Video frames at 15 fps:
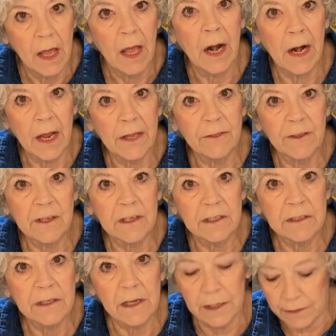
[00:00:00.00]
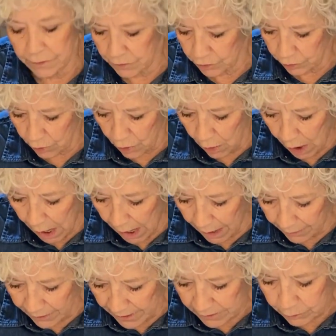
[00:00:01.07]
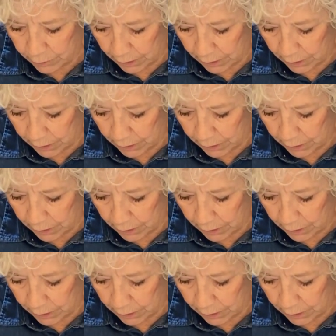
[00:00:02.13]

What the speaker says: and I think it does. So that's what